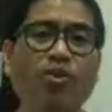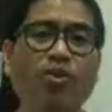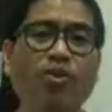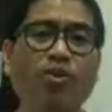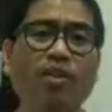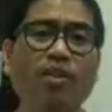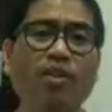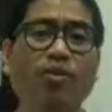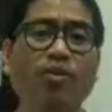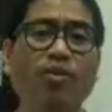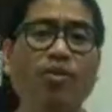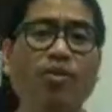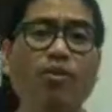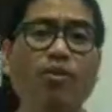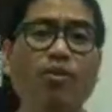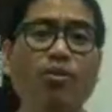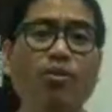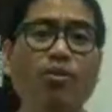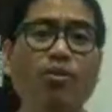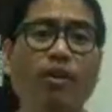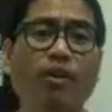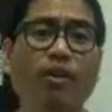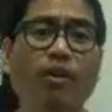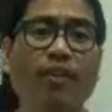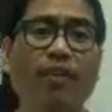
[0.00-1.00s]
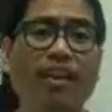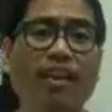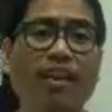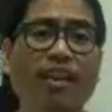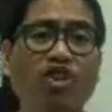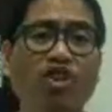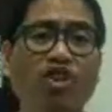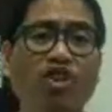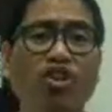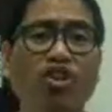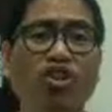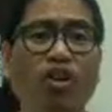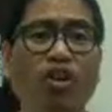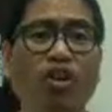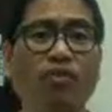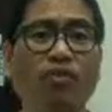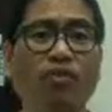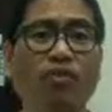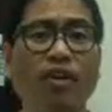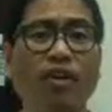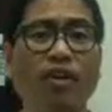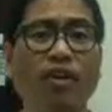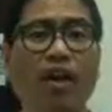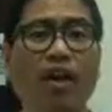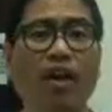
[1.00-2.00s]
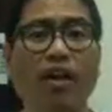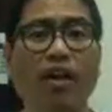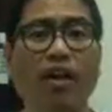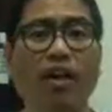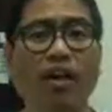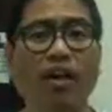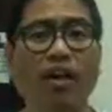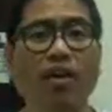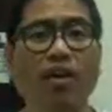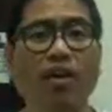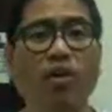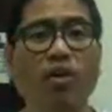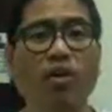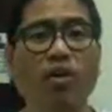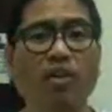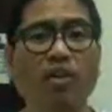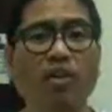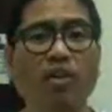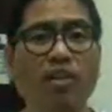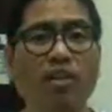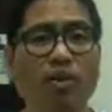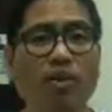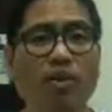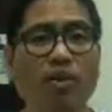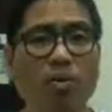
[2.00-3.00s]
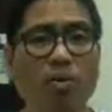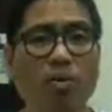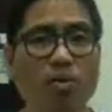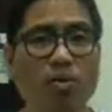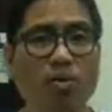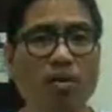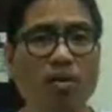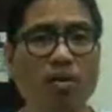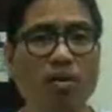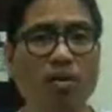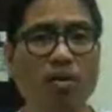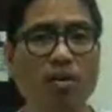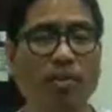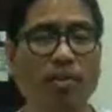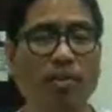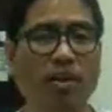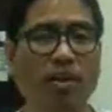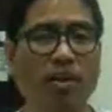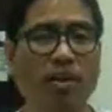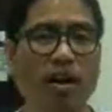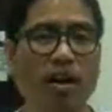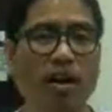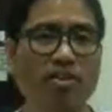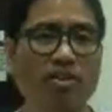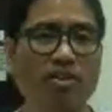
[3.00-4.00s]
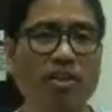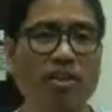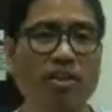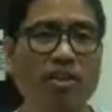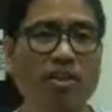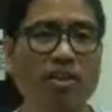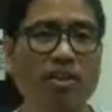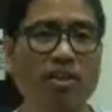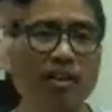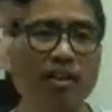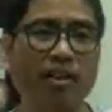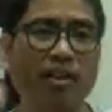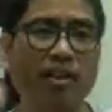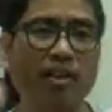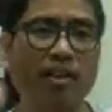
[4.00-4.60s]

so is also the function of the cholesterol. Oh my gosh.